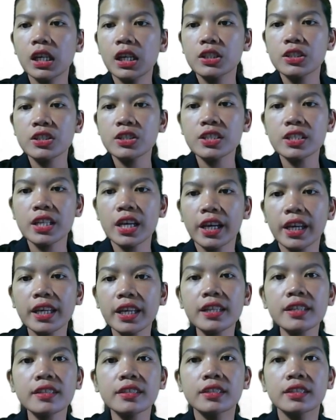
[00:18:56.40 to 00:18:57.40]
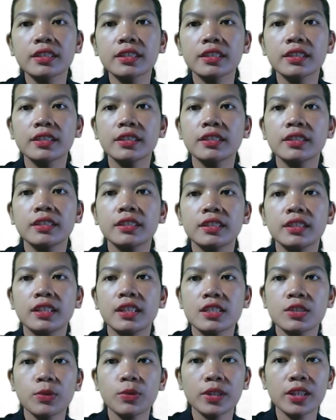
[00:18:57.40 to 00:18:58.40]
today,
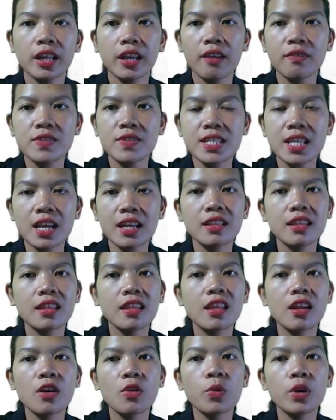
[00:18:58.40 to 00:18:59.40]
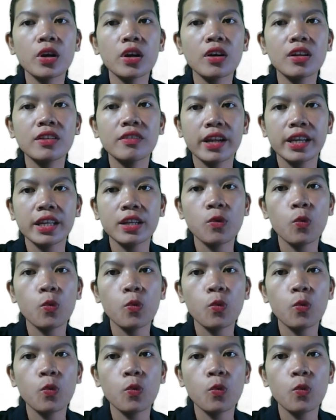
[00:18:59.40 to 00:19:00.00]
as what I have said, there were already